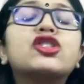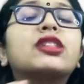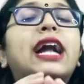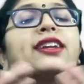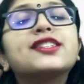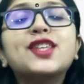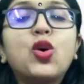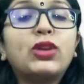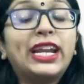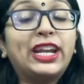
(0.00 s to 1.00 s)
So that is the
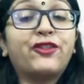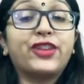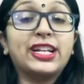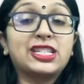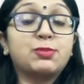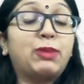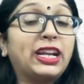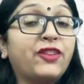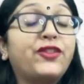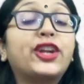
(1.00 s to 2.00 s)
only difference. But
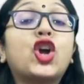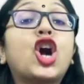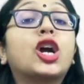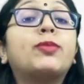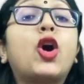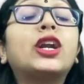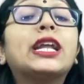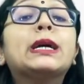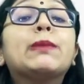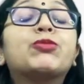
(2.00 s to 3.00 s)
if we talk
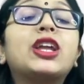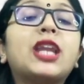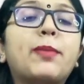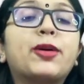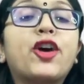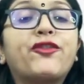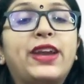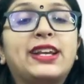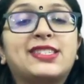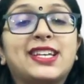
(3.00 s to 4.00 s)
about the number of
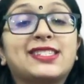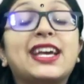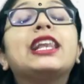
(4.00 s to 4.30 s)
faces,